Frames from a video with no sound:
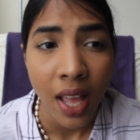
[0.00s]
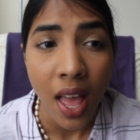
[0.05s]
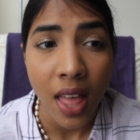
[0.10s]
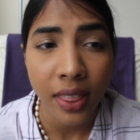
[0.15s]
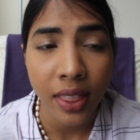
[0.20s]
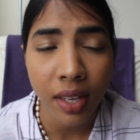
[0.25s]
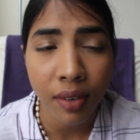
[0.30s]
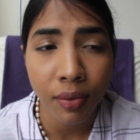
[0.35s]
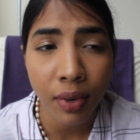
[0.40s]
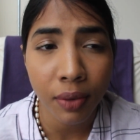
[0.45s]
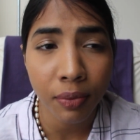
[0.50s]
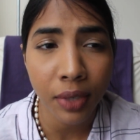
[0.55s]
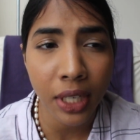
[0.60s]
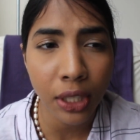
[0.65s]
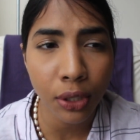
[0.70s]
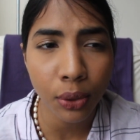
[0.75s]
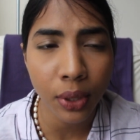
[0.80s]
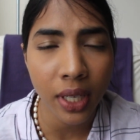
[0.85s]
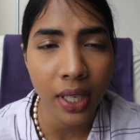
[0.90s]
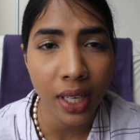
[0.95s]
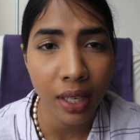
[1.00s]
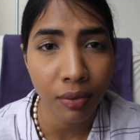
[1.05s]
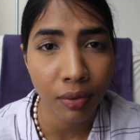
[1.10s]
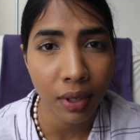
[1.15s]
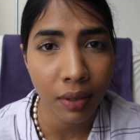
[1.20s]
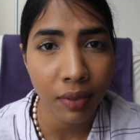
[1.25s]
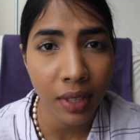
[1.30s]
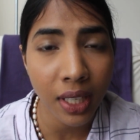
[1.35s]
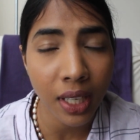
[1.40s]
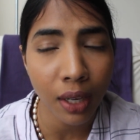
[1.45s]
And then when we took it and
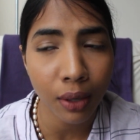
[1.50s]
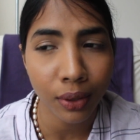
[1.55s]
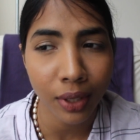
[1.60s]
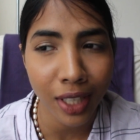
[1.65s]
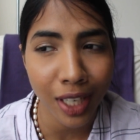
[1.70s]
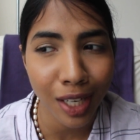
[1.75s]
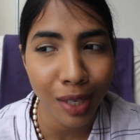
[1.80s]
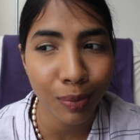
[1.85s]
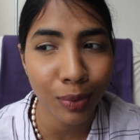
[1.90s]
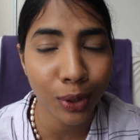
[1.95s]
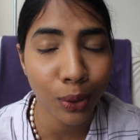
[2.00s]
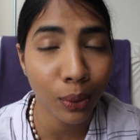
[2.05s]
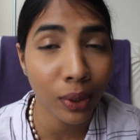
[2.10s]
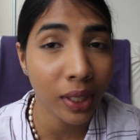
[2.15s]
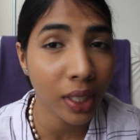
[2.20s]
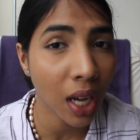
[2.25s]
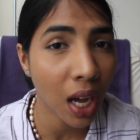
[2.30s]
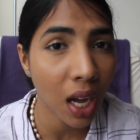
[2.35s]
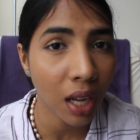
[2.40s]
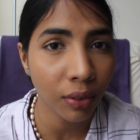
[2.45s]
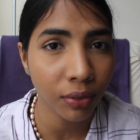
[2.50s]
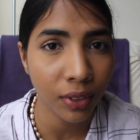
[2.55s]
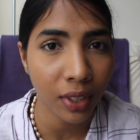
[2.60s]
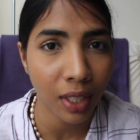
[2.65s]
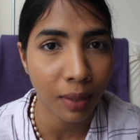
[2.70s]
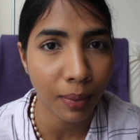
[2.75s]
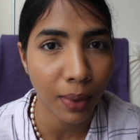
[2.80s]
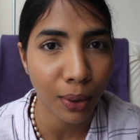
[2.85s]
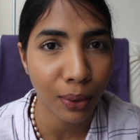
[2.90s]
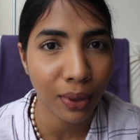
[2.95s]
when we counted it, it was only half the
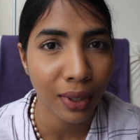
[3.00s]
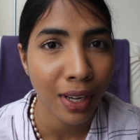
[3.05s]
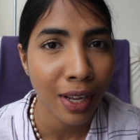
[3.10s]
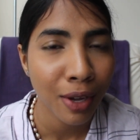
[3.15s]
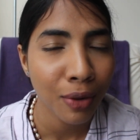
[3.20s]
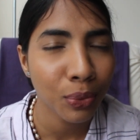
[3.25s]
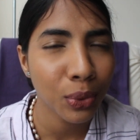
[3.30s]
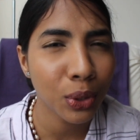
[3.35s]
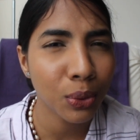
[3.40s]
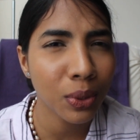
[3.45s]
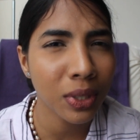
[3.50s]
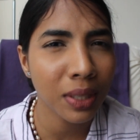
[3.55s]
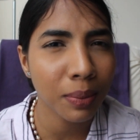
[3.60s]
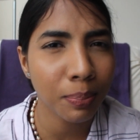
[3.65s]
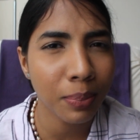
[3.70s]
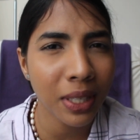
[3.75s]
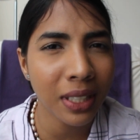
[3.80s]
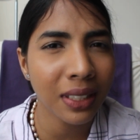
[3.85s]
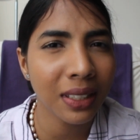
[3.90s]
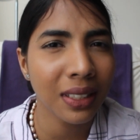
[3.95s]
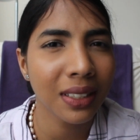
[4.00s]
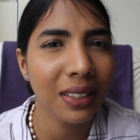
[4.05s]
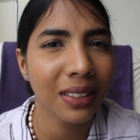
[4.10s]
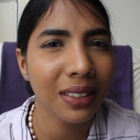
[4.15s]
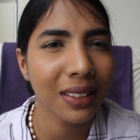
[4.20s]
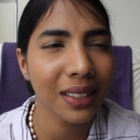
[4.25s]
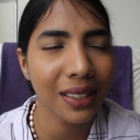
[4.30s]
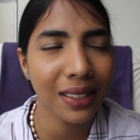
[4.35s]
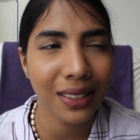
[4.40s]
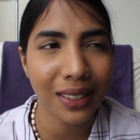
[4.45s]
amount, which was a bit
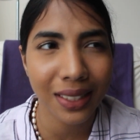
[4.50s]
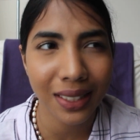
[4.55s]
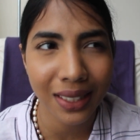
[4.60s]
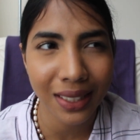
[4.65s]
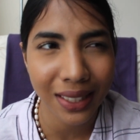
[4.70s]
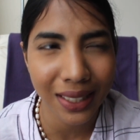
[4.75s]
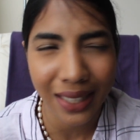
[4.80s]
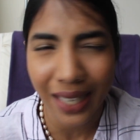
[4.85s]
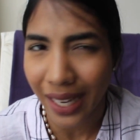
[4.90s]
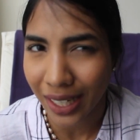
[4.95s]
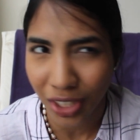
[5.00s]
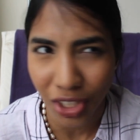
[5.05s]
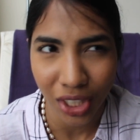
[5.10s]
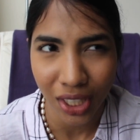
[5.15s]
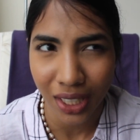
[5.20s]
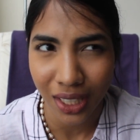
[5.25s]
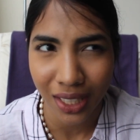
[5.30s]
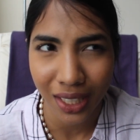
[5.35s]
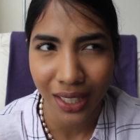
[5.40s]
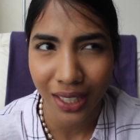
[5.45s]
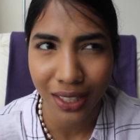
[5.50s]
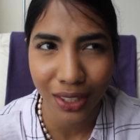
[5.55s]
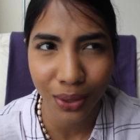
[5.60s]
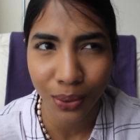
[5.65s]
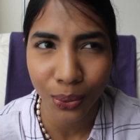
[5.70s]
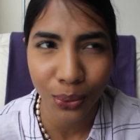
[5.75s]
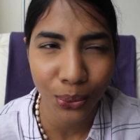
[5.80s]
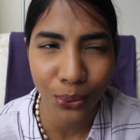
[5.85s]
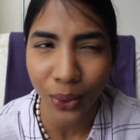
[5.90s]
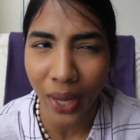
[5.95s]
sketchy
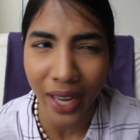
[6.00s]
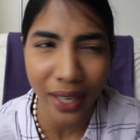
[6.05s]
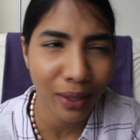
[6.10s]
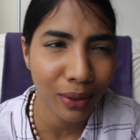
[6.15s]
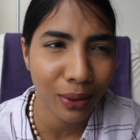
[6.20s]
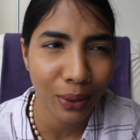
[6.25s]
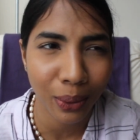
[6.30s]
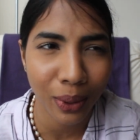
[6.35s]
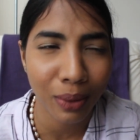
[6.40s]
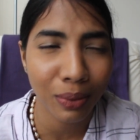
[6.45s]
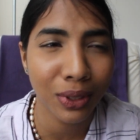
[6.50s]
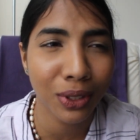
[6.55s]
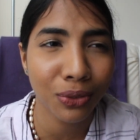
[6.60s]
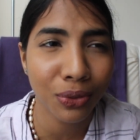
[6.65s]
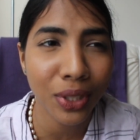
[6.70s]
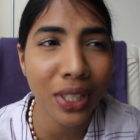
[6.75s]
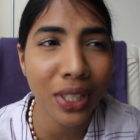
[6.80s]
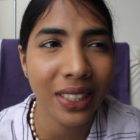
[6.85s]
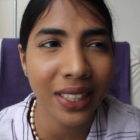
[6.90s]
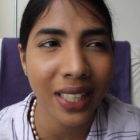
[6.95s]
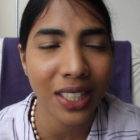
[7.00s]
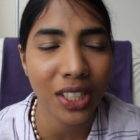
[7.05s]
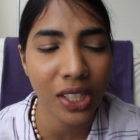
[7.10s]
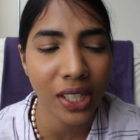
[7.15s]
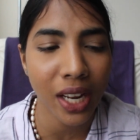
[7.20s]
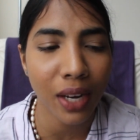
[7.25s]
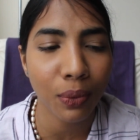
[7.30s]
to, I don't know, it was sketchy.